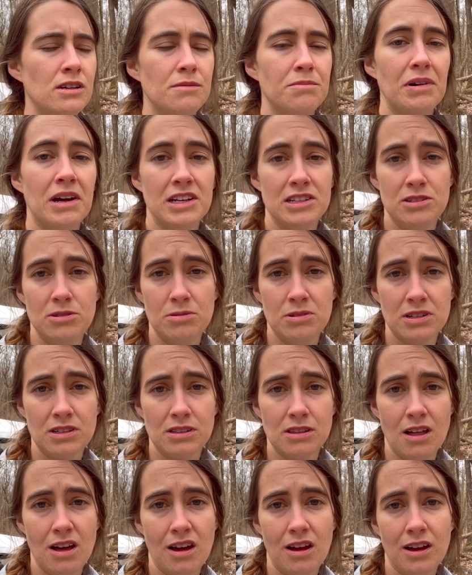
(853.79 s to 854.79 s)
by 2
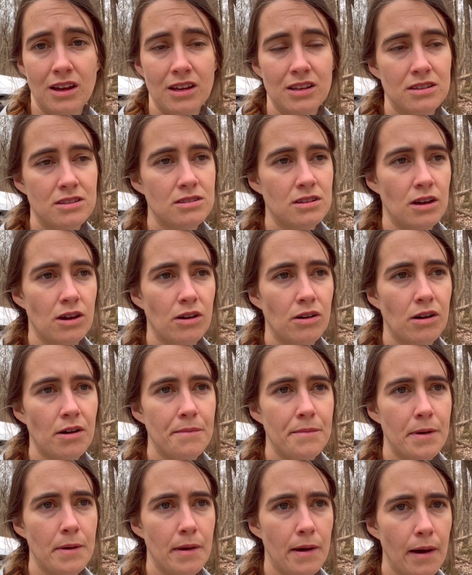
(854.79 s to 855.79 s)
o'clock, so
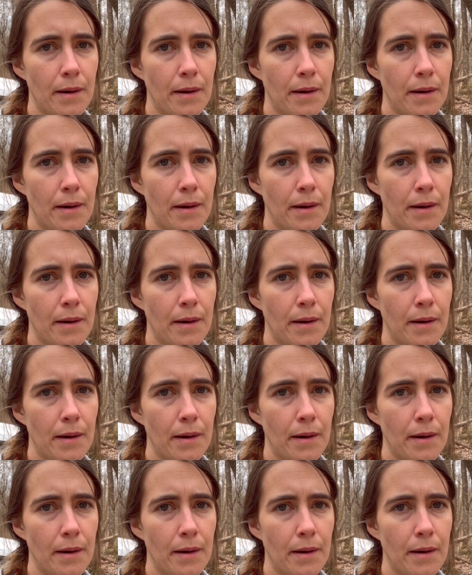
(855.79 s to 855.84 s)
I'm